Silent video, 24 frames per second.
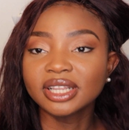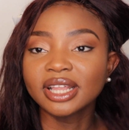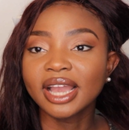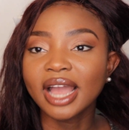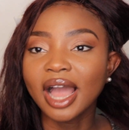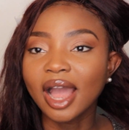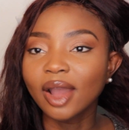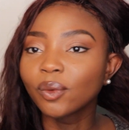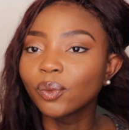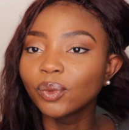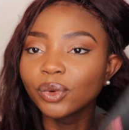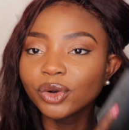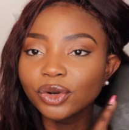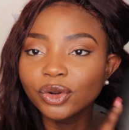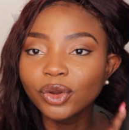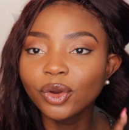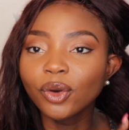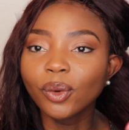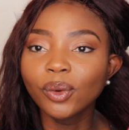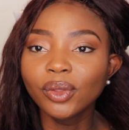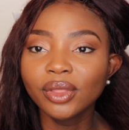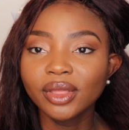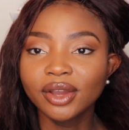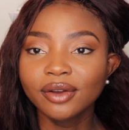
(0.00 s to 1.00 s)
Like I wouldn't
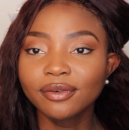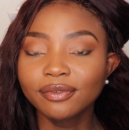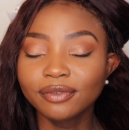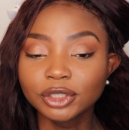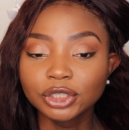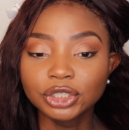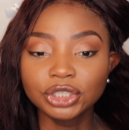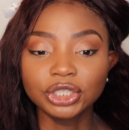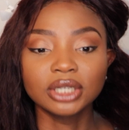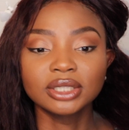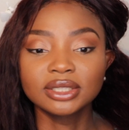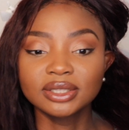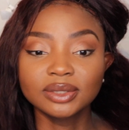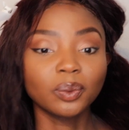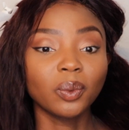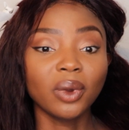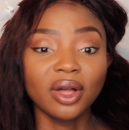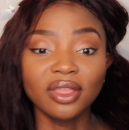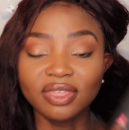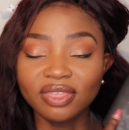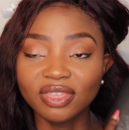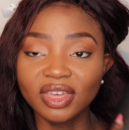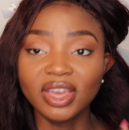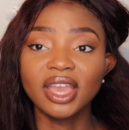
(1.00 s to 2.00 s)
go there for just
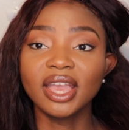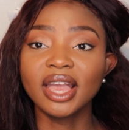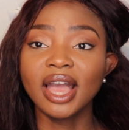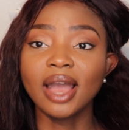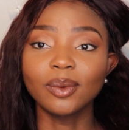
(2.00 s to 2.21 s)
one thing.